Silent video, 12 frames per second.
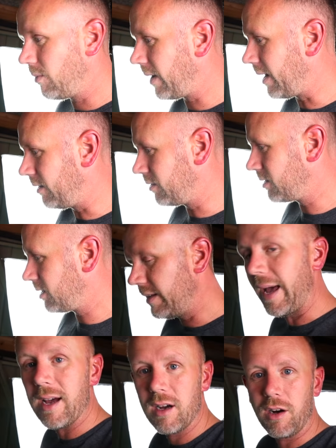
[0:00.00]
What else?
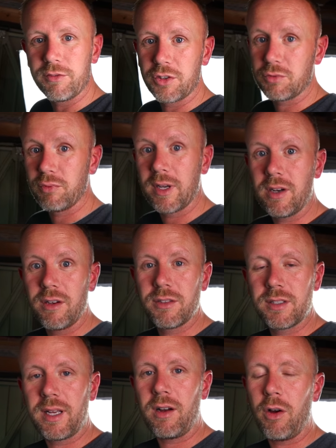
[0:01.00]
Yeah, I've just
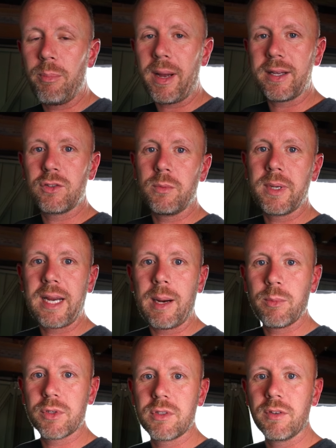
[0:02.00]
realized that I packed all my
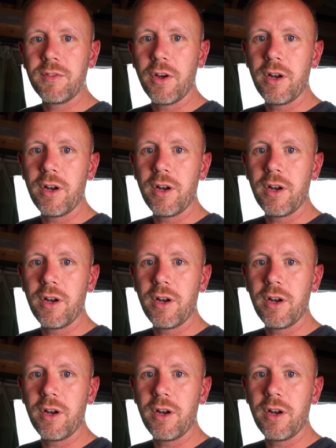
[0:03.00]
camera stuff